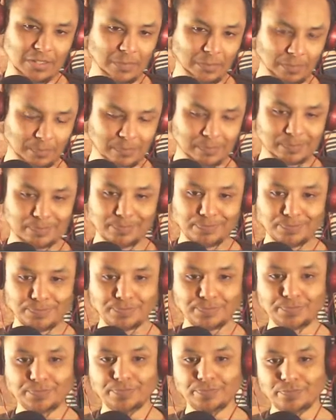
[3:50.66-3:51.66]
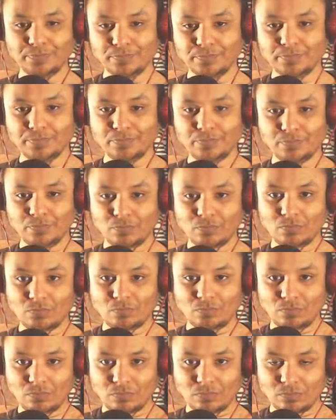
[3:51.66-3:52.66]

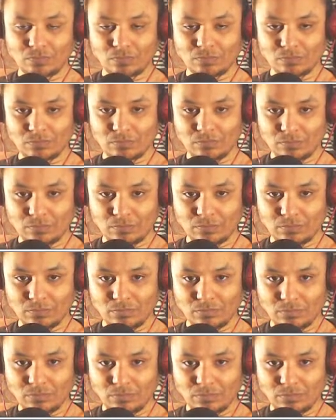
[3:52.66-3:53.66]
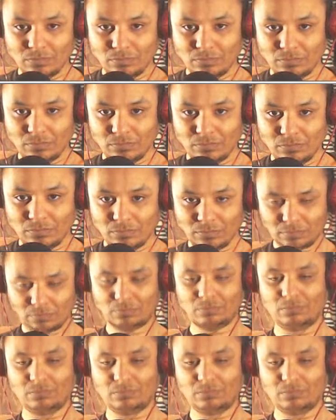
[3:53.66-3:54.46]
Nobody speaks.